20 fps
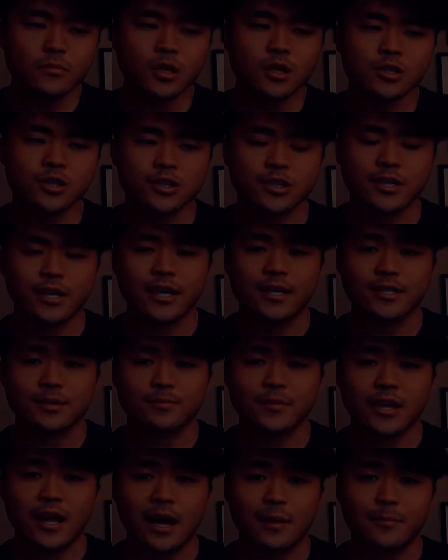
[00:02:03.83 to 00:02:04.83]
just in case
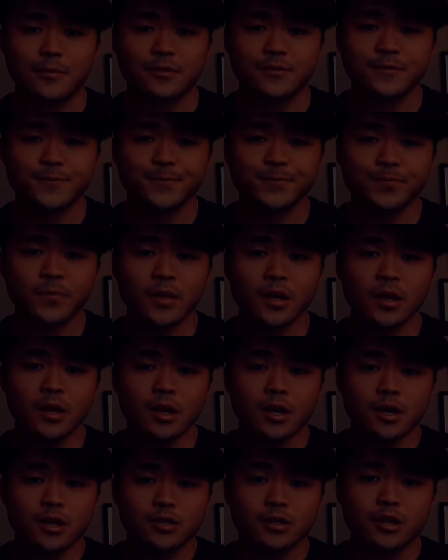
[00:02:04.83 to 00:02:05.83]
something happens.
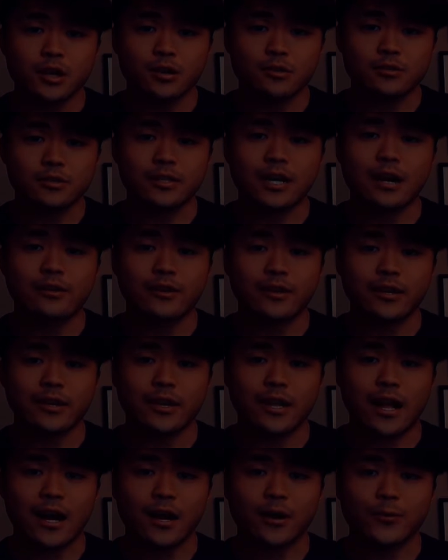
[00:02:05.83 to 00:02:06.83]
So scouting
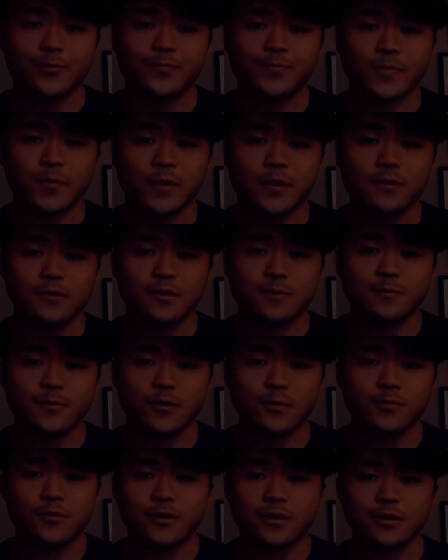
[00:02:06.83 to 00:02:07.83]
it out using
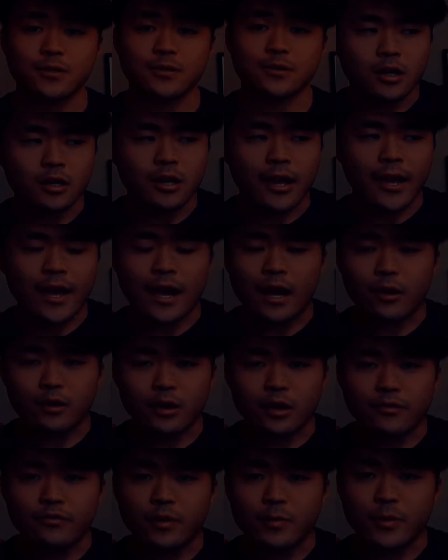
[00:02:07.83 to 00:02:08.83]
blueprints, a
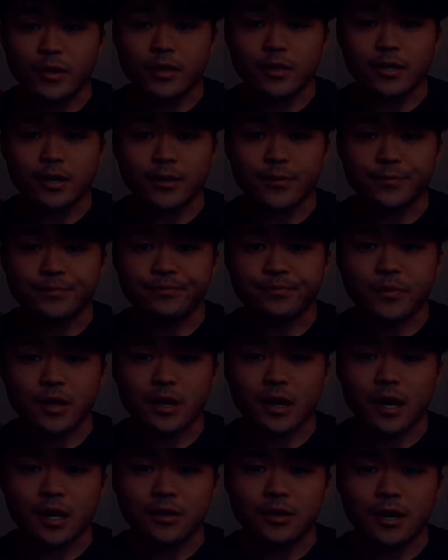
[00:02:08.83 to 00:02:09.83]
layout of the building
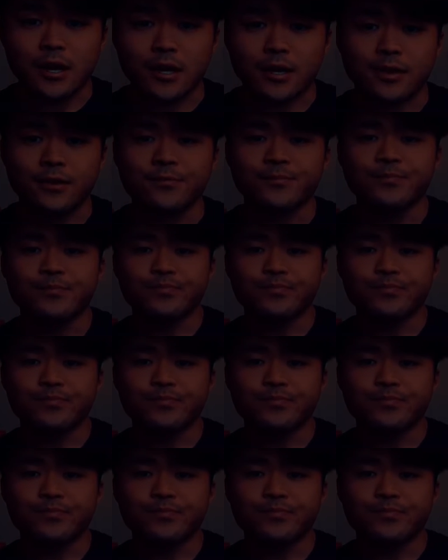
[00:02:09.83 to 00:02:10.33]
online,